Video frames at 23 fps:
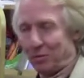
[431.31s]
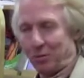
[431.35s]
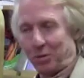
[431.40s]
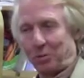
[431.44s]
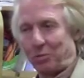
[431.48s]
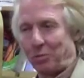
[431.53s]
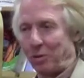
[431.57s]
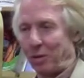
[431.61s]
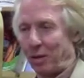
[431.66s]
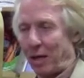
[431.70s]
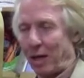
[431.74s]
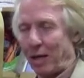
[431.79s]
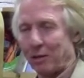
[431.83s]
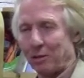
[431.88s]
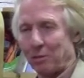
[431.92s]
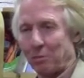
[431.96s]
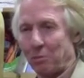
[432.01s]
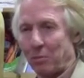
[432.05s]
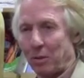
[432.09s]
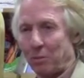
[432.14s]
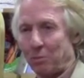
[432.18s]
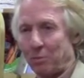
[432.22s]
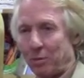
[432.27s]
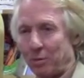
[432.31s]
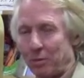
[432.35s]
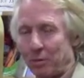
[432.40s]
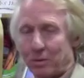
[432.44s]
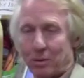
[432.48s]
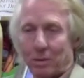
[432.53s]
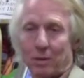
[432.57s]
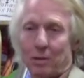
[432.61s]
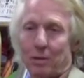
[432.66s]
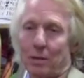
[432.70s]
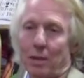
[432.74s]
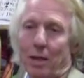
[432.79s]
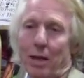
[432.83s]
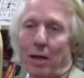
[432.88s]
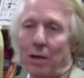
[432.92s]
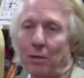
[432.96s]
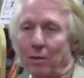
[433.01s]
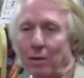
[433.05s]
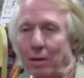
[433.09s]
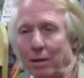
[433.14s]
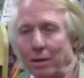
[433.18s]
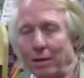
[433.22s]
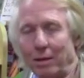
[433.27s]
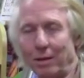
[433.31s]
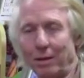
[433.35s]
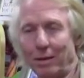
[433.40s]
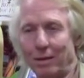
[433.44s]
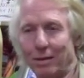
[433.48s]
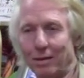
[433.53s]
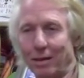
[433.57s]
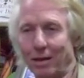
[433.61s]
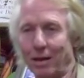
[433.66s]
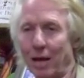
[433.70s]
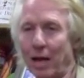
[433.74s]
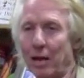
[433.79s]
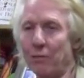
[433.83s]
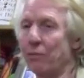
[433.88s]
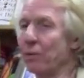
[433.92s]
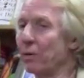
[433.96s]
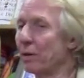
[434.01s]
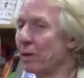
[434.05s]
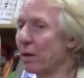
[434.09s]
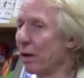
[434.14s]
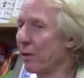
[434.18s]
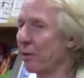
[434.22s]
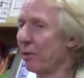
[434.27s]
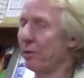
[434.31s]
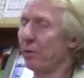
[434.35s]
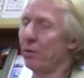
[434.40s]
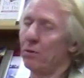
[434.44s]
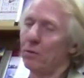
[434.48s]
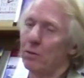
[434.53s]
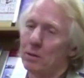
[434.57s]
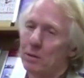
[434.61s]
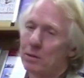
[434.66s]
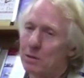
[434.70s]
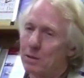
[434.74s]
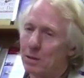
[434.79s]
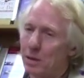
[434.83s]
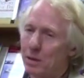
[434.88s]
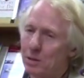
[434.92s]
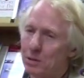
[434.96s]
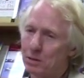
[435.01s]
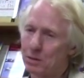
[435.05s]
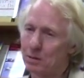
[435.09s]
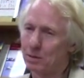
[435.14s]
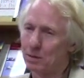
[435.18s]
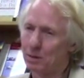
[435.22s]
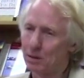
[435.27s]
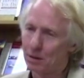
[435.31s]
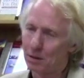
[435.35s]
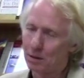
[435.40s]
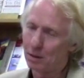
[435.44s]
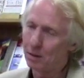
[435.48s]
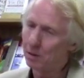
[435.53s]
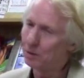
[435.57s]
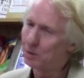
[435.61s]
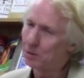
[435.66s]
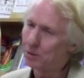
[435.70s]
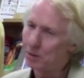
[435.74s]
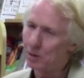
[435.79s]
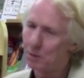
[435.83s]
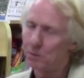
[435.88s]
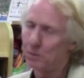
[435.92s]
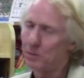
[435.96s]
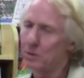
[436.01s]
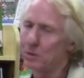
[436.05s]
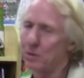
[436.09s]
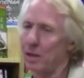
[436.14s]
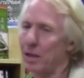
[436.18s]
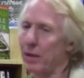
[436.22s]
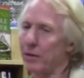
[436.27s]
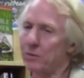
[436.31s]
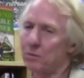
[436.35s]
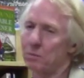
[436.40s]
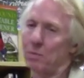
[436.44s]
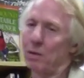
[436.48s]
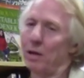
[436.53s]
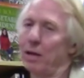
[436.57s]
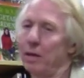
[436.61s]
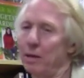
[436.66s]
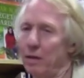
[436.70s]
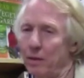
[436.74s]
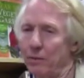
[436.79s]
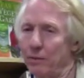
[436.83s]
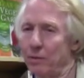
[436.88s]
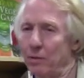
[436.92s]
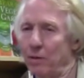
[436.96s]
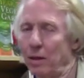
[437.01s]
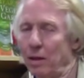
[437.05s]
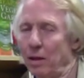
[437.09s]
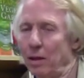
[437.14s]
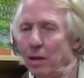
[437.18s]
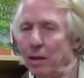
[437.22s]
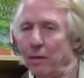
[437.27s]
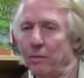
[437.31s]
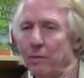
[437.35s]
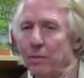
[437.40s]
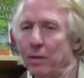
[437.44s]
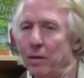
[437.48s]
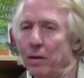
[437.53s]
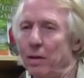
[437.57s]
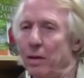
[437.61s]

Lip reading: which were not the members, to decide the life and death of the organization and the leadership and staff's mind after I left.